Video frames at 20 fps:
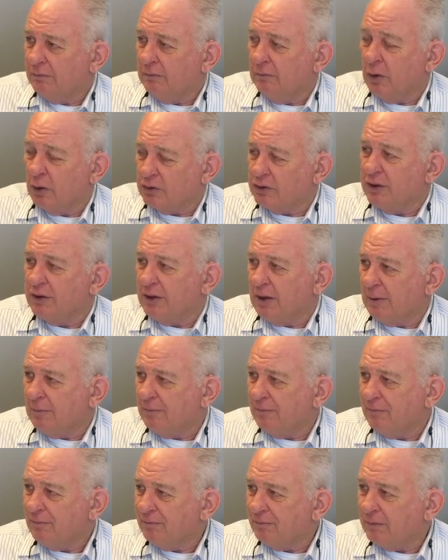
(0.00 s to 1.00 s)
Most of the time.
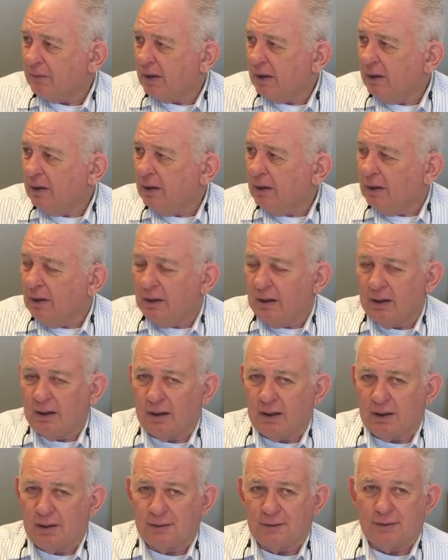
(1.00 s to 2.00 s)

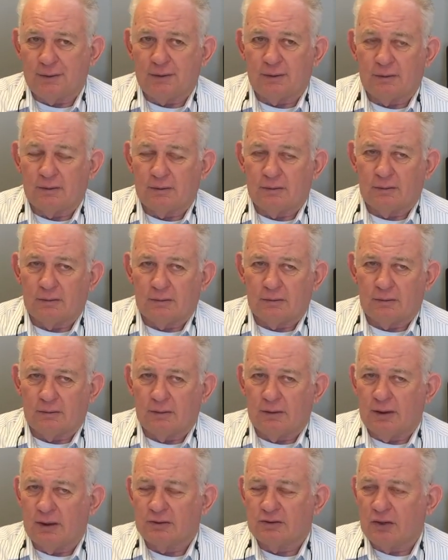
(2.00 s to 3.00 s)
And
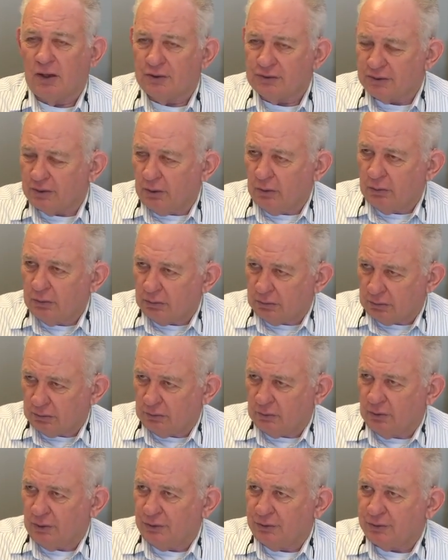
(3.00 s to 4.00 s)
it's also
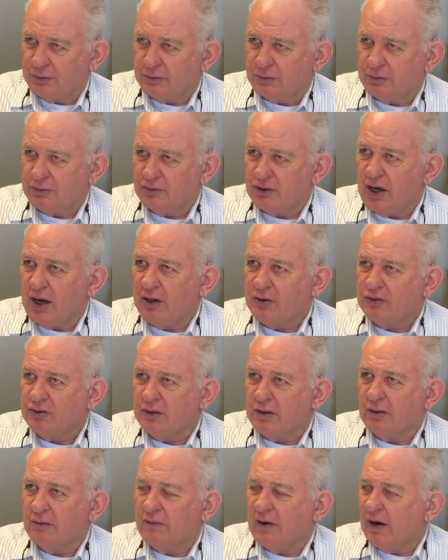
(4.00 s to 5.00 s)
will change
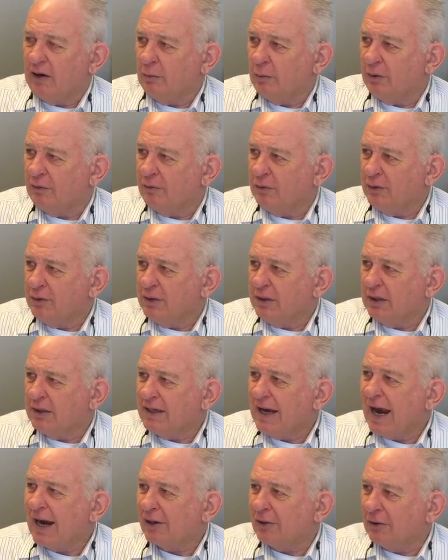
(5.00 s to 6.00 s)
the environment for the
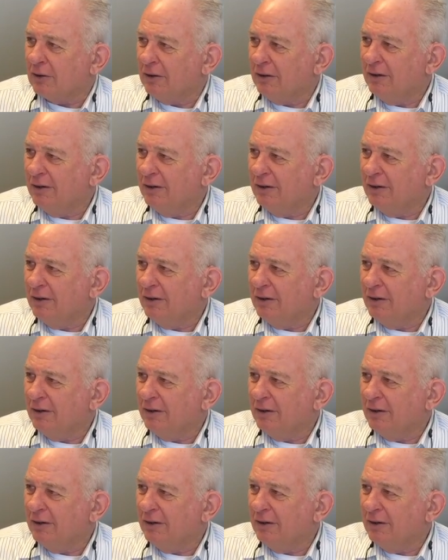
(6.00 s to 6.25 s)
attacker.